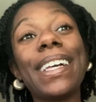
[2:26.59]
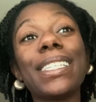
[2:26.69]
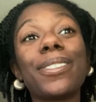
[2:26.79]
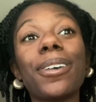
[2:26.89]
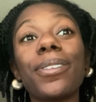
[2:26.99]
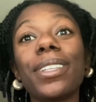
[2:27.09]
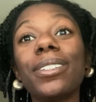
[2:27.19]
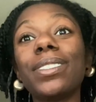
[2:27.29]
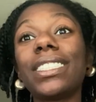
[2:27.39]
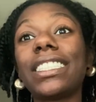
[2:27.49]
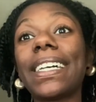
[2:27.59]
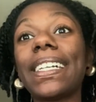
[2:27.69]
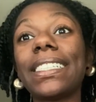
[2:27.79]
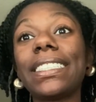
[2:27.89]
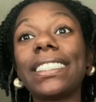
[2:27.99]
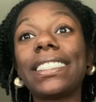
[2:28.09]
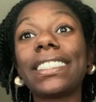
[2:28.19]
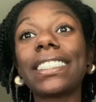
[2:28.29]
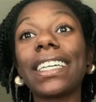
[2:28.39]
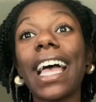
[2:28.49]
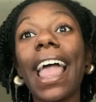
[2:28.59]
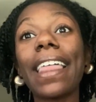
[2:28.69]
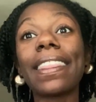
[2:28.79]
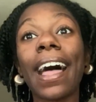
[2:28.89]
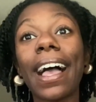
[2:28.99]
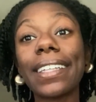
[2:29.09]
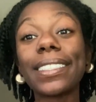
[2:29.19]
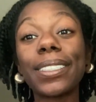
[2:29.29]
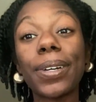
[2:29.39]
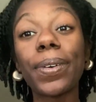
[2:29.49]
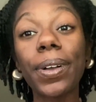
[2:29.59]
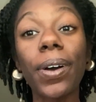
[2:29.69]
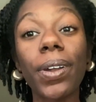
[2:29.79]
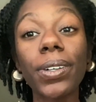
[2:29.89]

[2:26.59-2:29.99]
So there was just a lot going on.